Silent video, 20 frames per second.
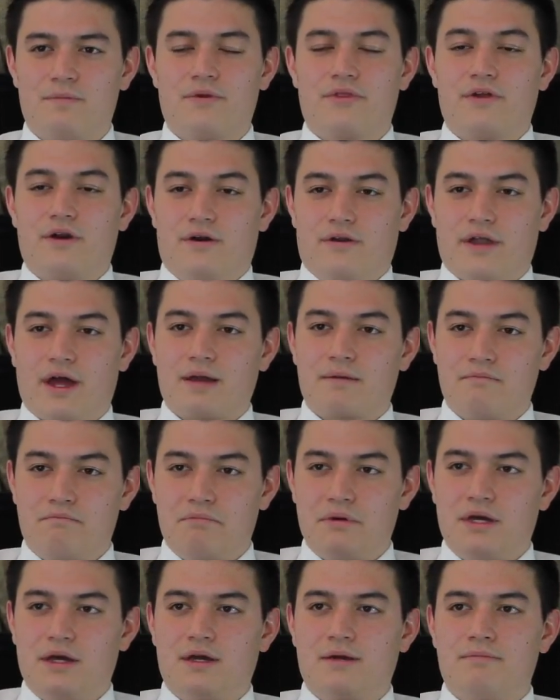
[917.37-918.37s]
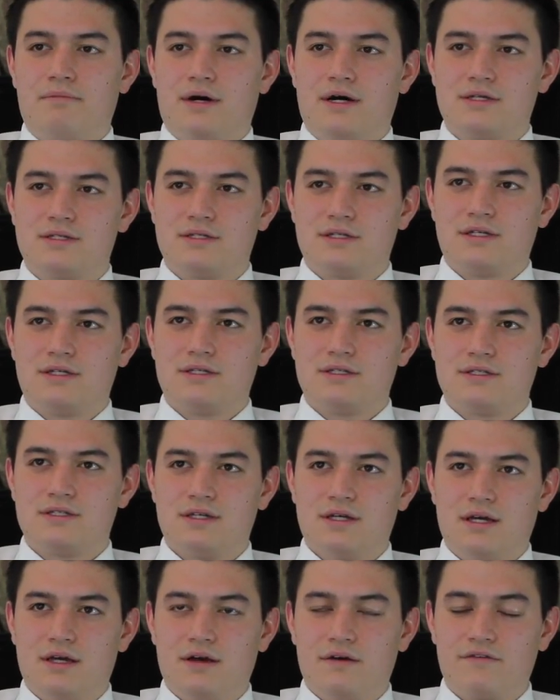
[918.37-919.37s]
but they're like big buses.